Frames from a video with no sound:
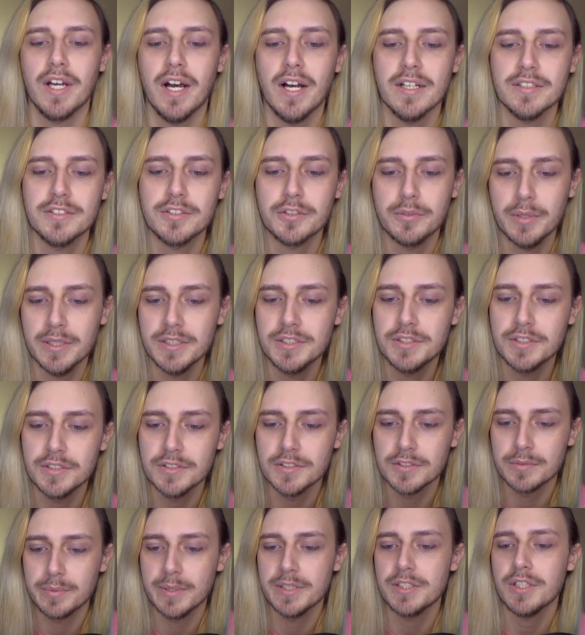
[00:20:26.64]
ask
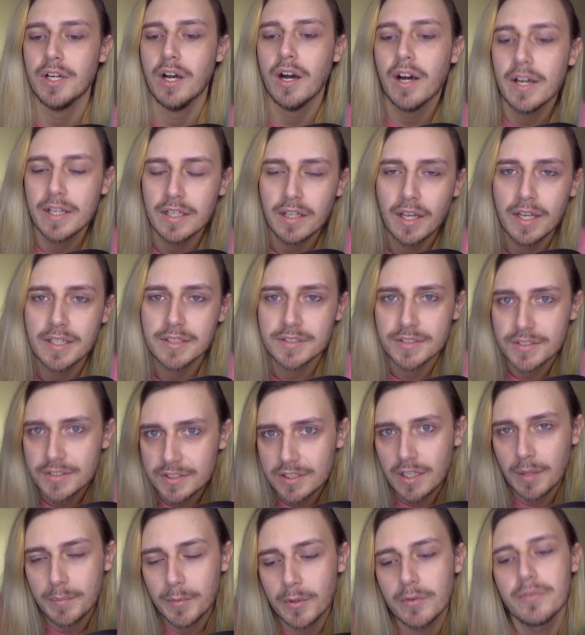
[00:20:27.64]
questions which highlight
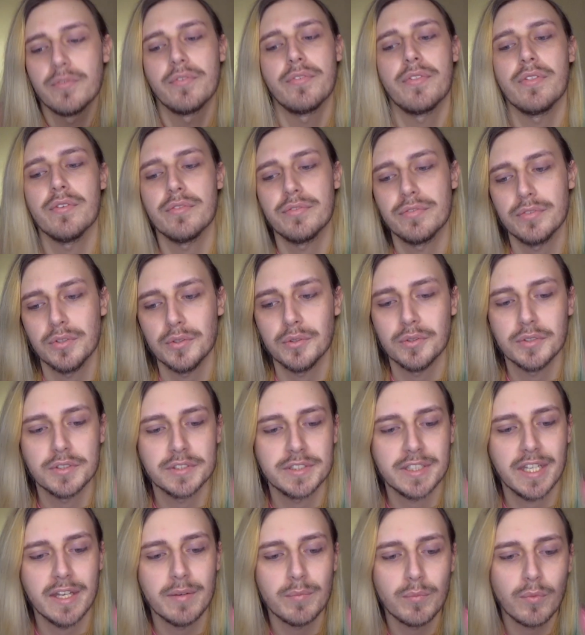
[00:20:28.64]
some of the flaws
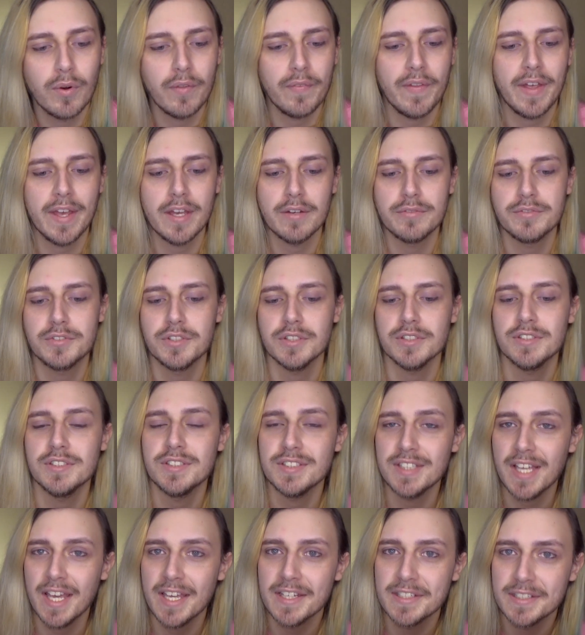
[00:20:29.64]
in what they have just
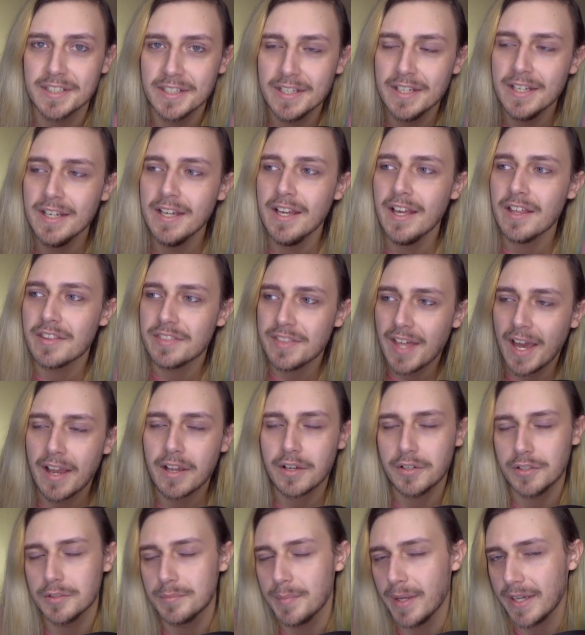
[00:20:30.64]
said, that
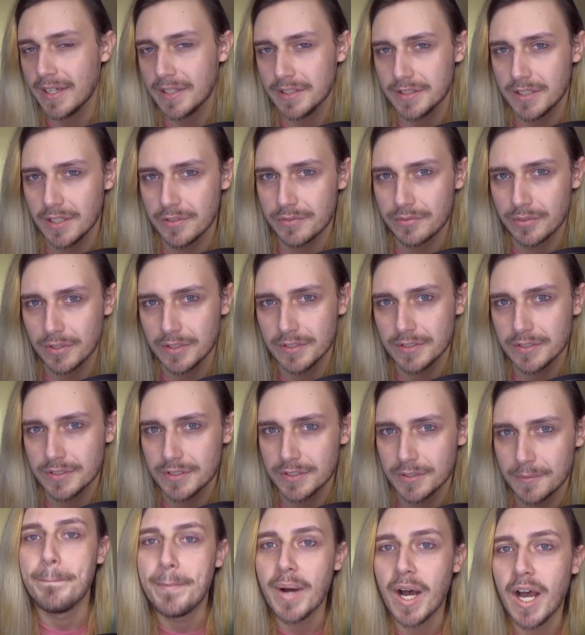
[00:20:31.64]
could make a
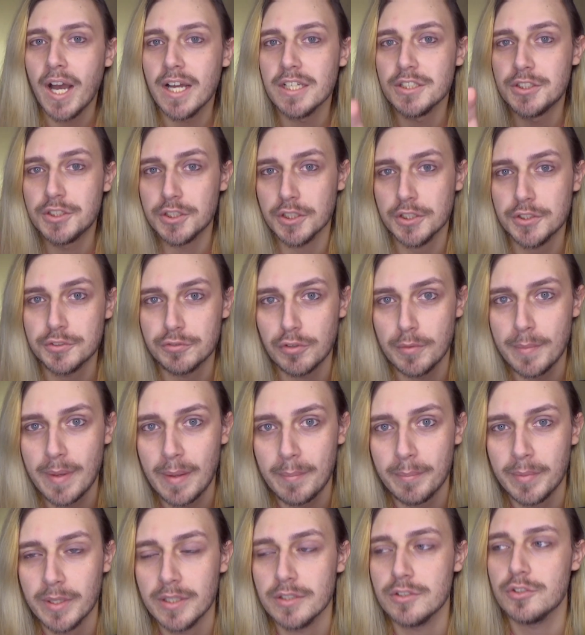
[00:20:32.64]
difference. But just
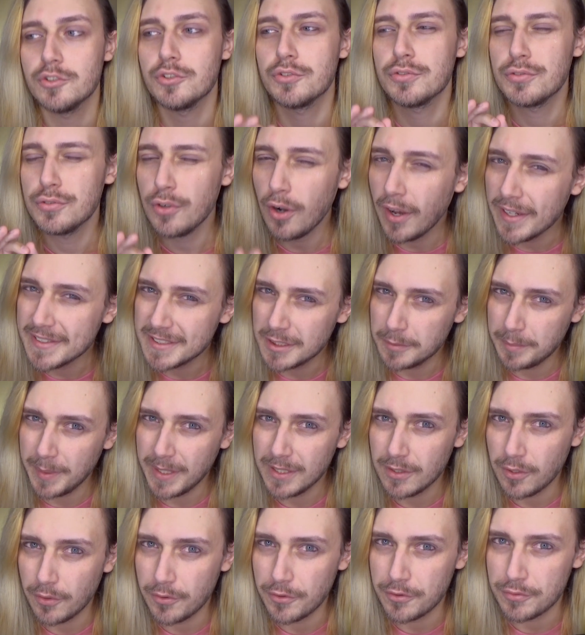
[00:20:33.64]
remember, try to be
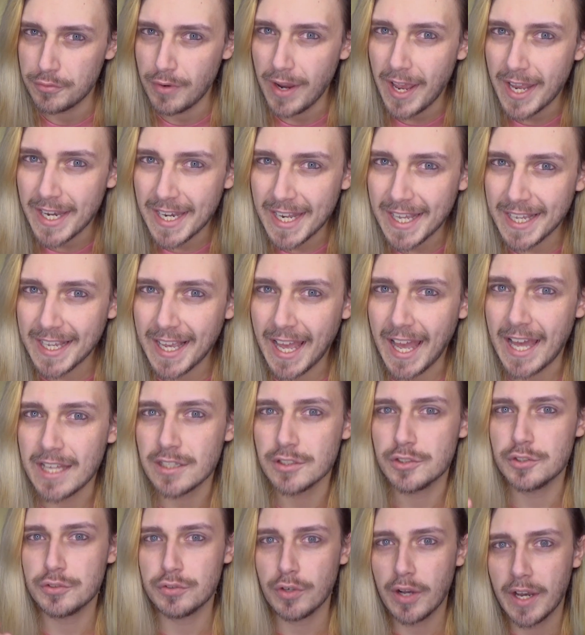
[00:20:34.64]
non-threatening and
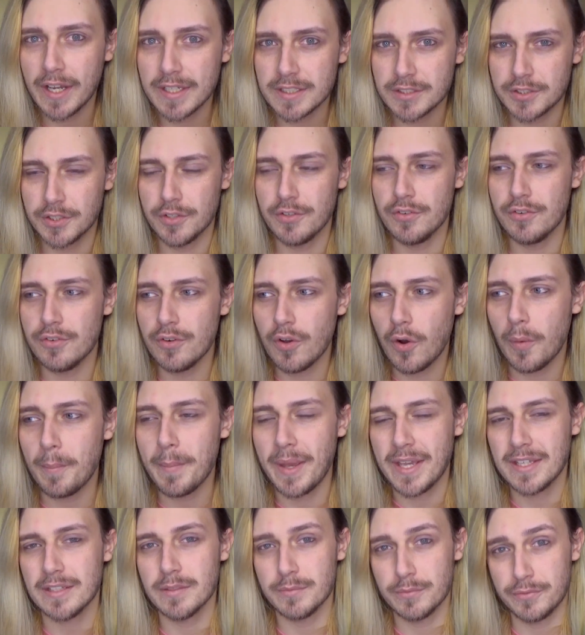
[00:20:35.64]
try to not
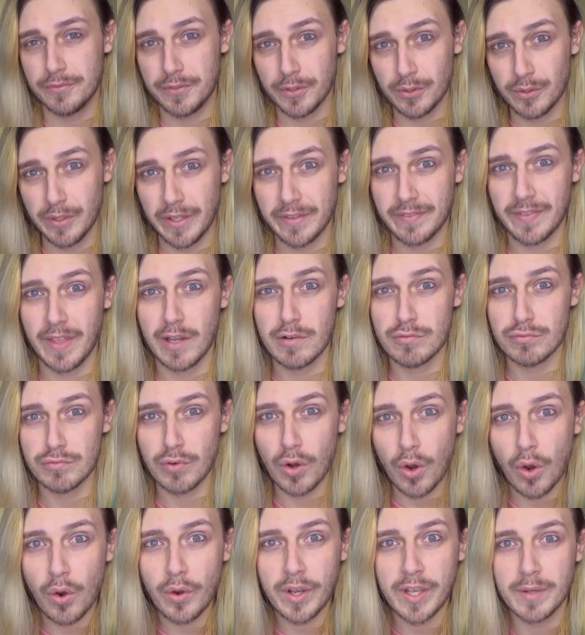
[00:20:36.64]
make them feel like they're
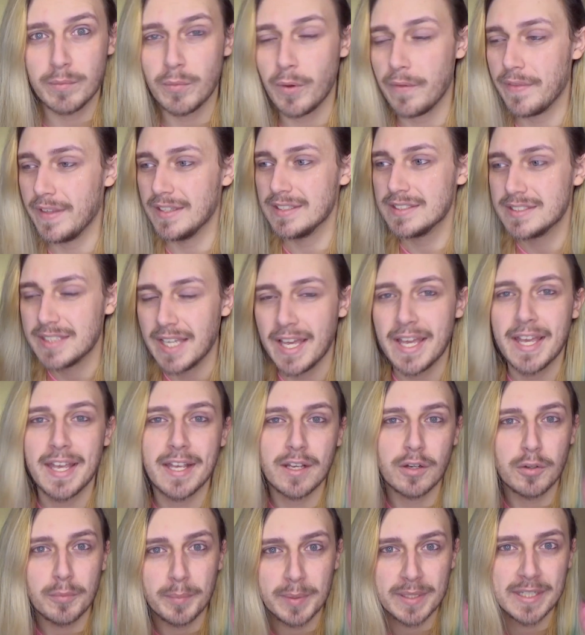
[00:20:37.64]
wrong in what they're
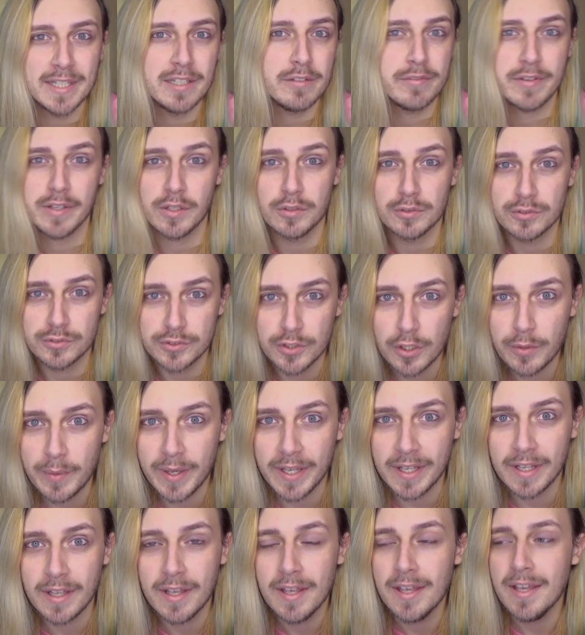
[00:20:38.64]
saying or believing or doing.